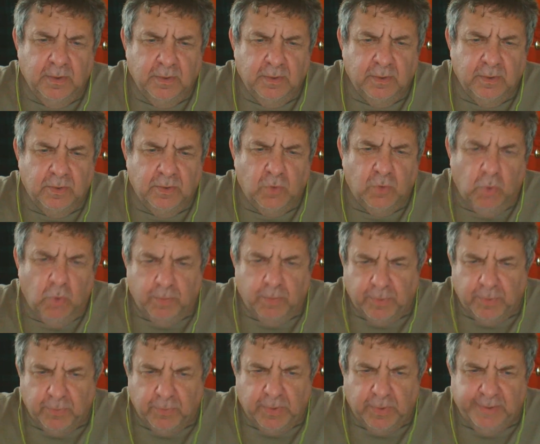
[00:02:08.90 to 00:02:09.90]

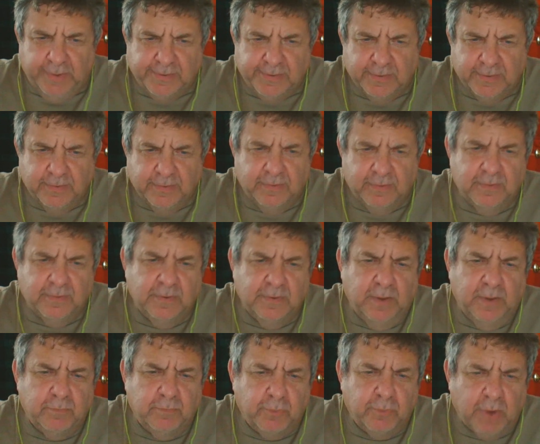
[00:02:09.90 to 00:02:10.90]
corporate reasons
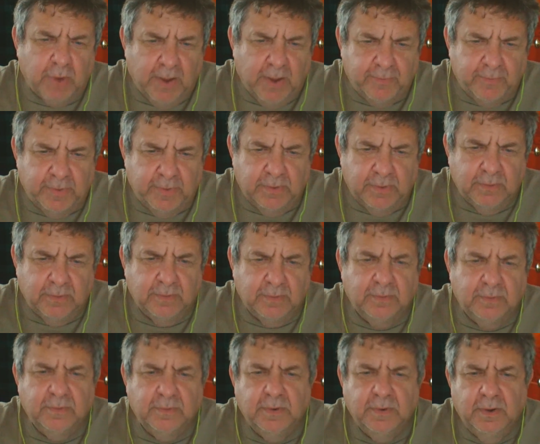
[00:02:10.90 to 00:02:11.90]
and profit,
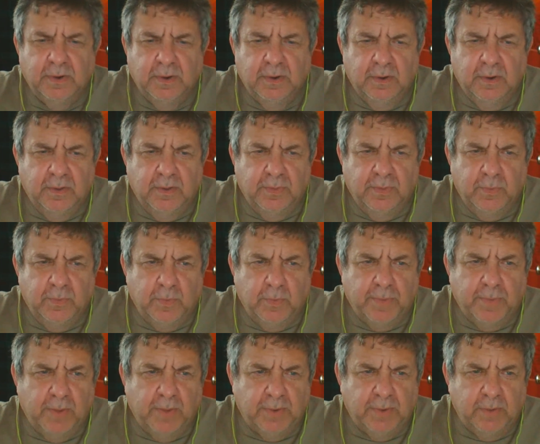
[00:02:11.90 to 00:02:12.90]
the
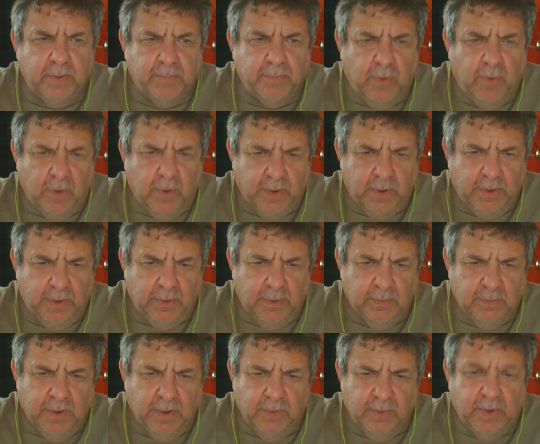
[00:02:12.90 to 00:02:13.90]
Republican Party
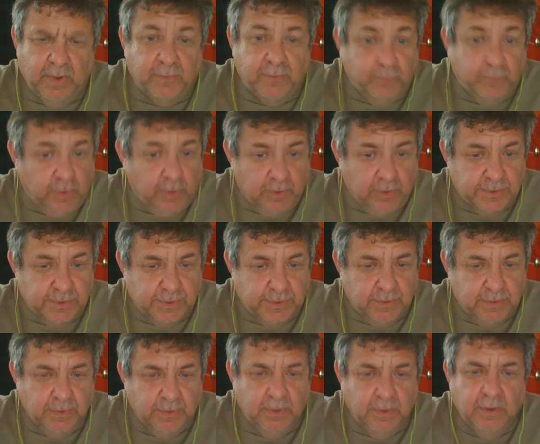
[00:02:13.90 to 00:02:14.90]
at first,
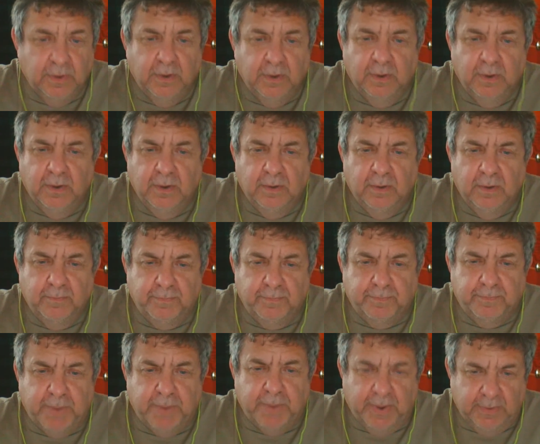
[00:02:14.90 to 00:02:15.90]

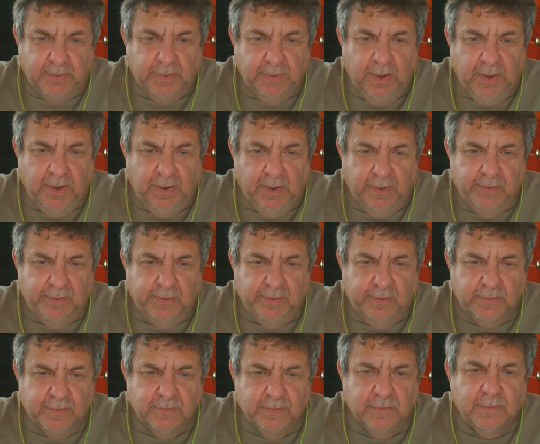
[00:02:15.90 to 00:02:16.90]
back in the
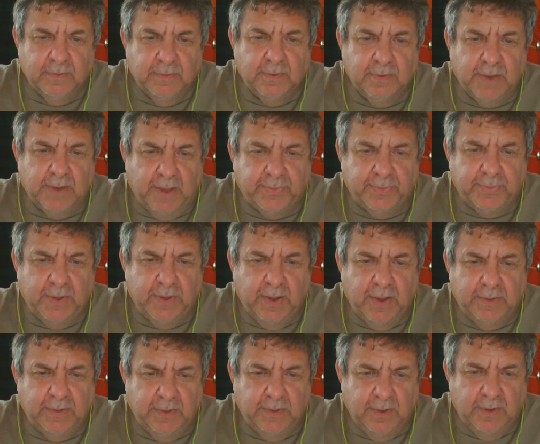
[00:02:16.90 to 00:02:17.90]
80s, got the
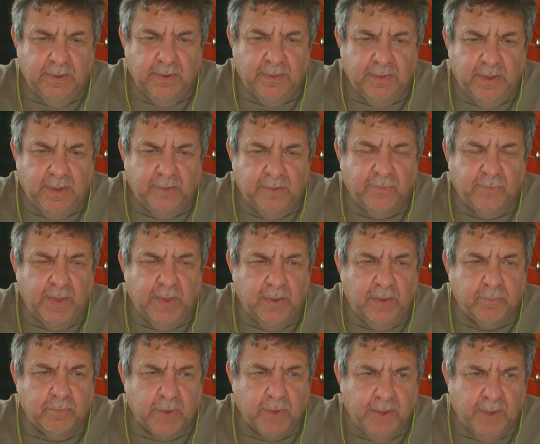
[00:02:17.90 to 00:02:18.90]
idea that if they
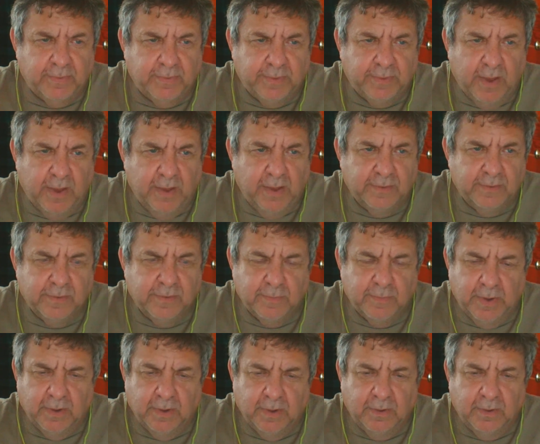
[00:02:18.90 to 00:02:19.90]
privatized the mail,